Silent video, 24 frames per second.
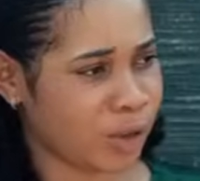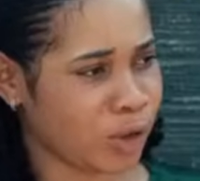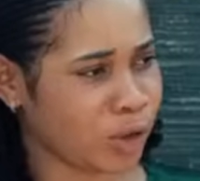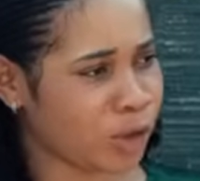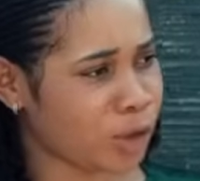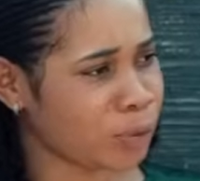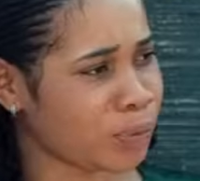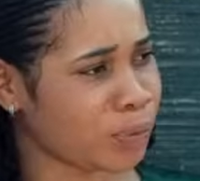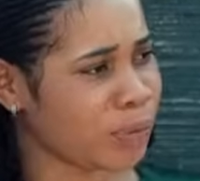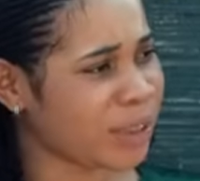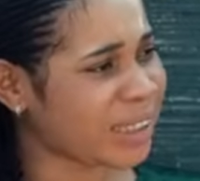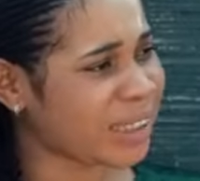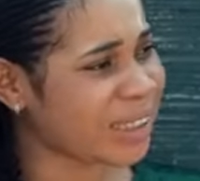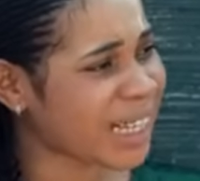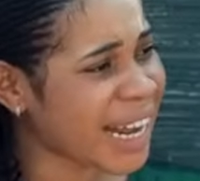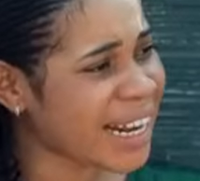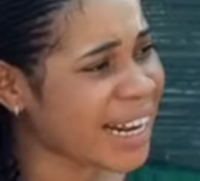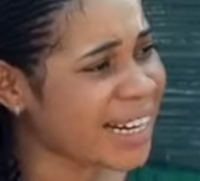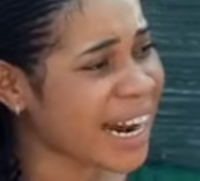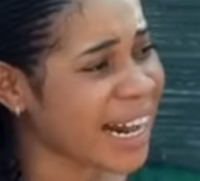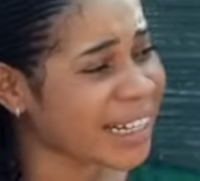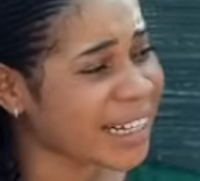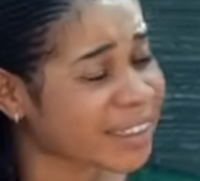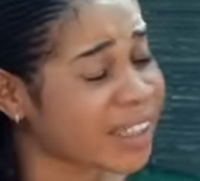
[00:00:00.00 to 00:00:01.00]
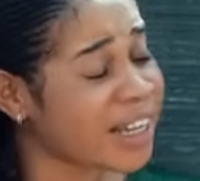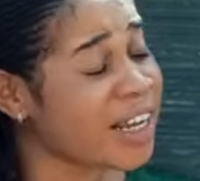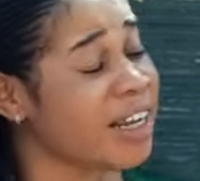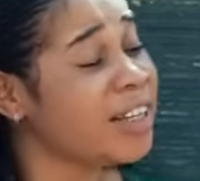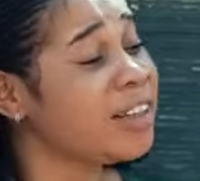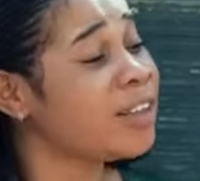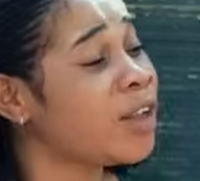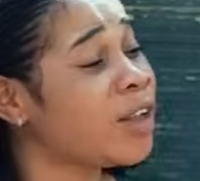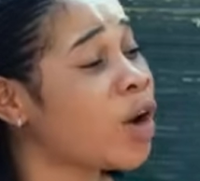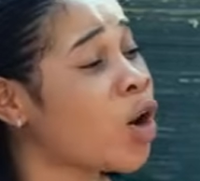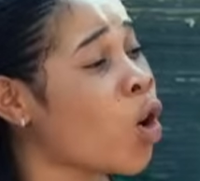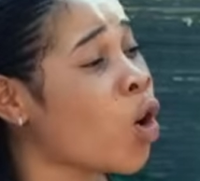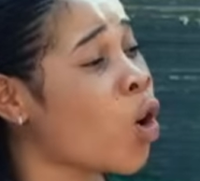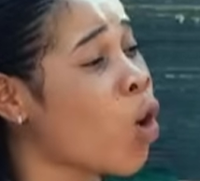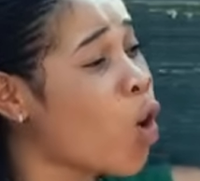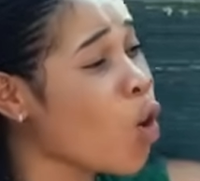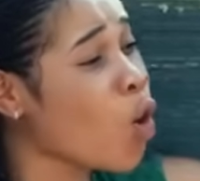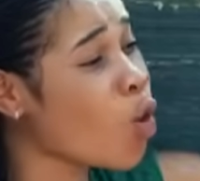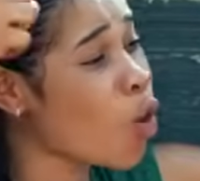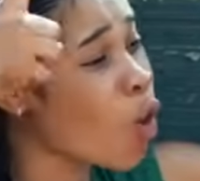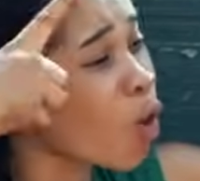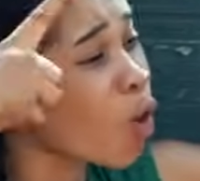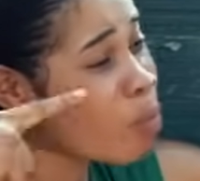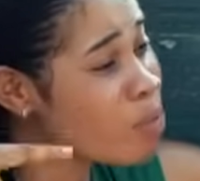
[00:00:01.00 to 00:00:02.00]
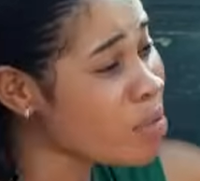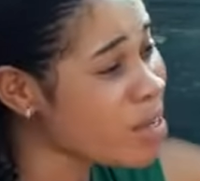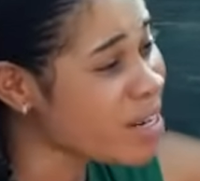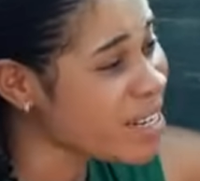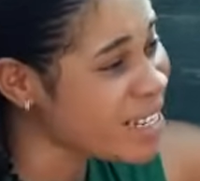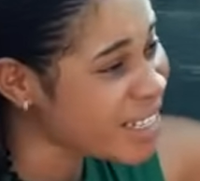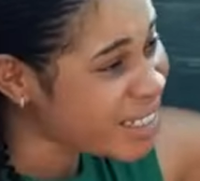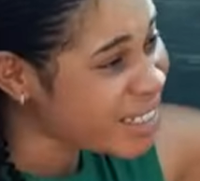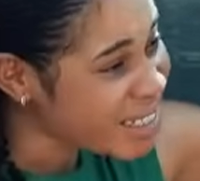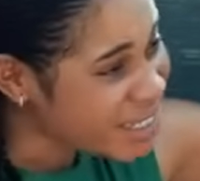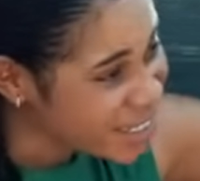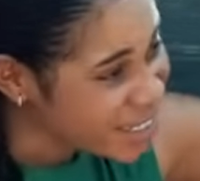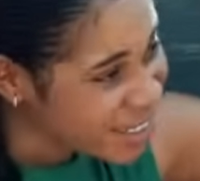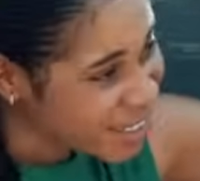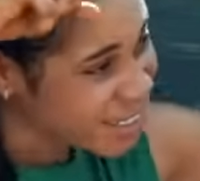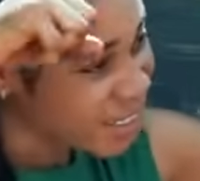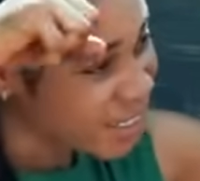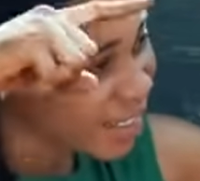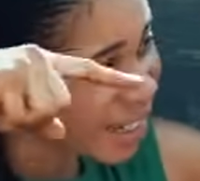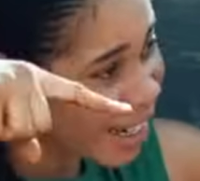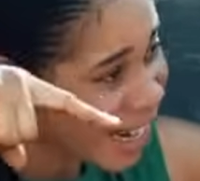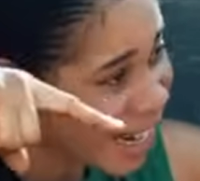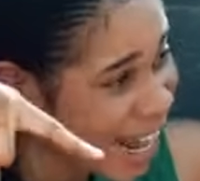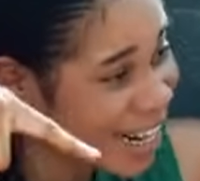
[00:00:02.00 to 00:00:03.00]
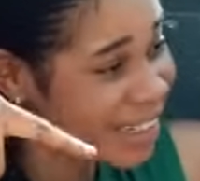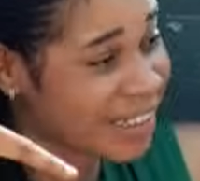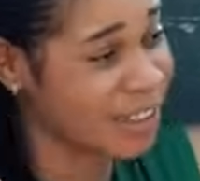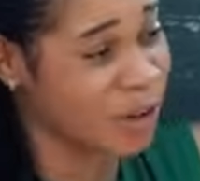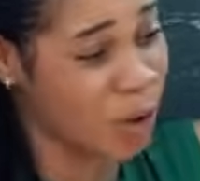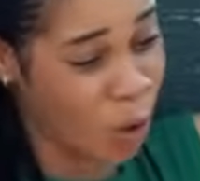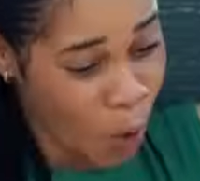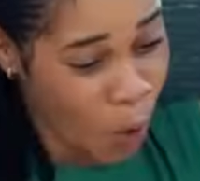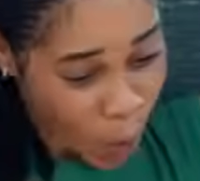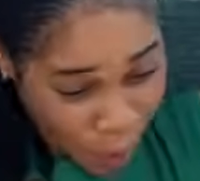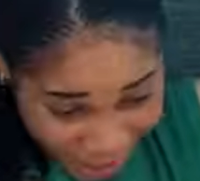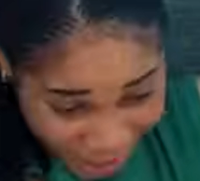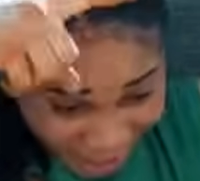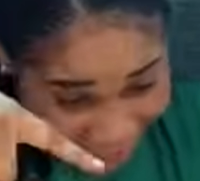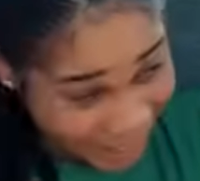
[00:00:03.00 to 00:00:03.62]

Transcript: You should be saying that in the whole community, like the whole